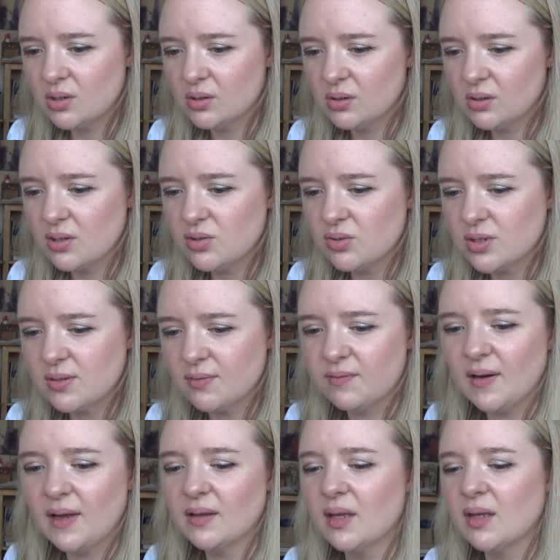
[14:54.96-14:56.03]
there's also the
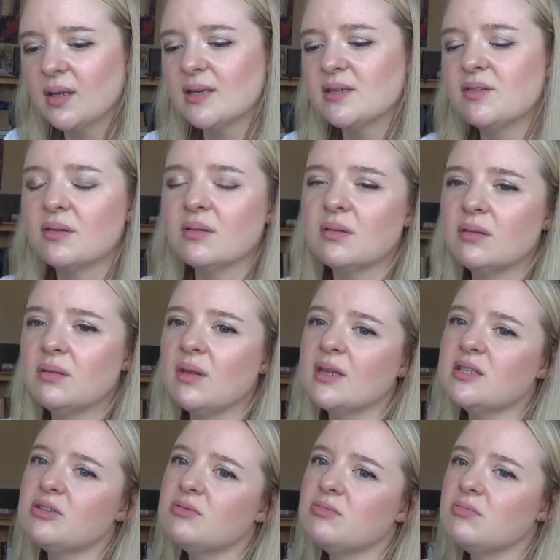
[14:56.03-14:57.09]
fact that there's,
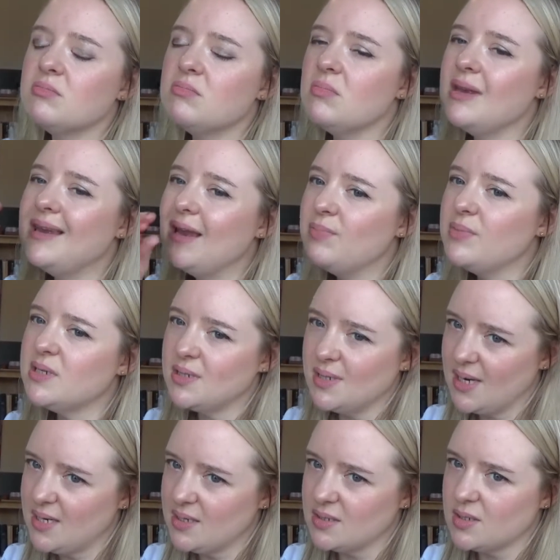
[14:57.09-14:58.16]
there's
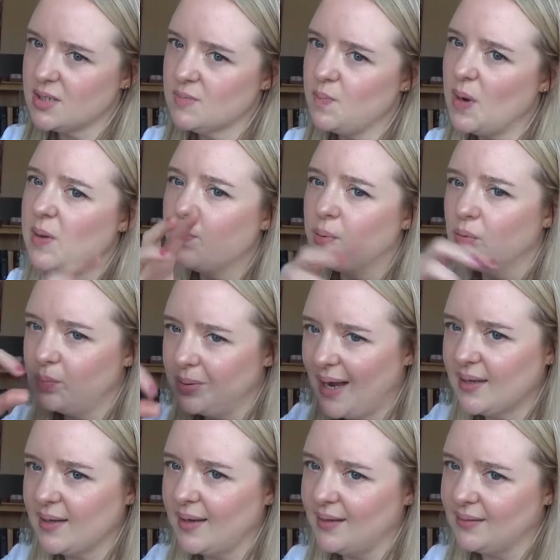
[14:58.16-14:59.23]
limited people
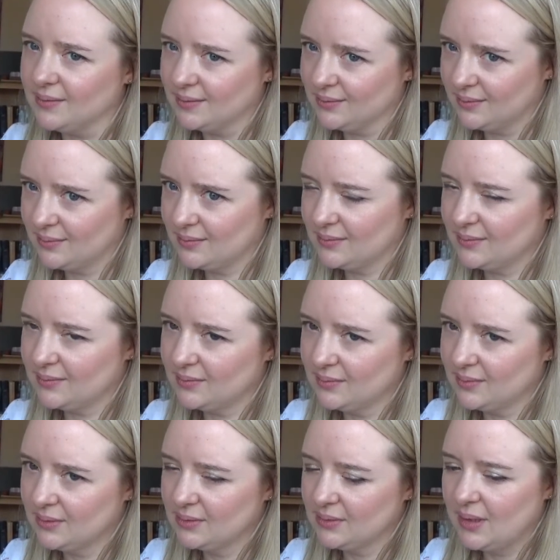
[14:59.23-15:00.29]
playing,
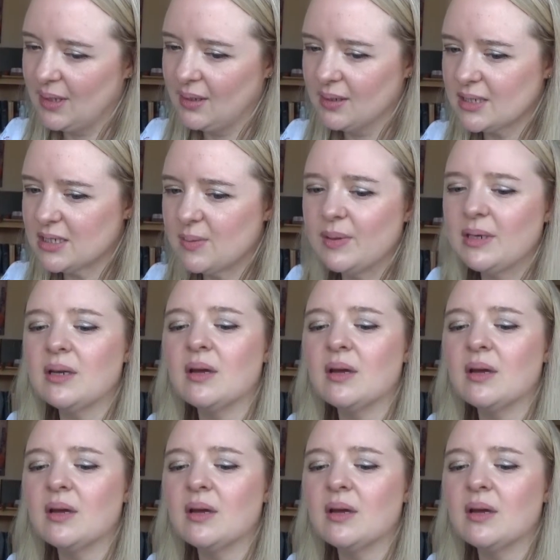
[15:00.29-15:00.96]
because I mean,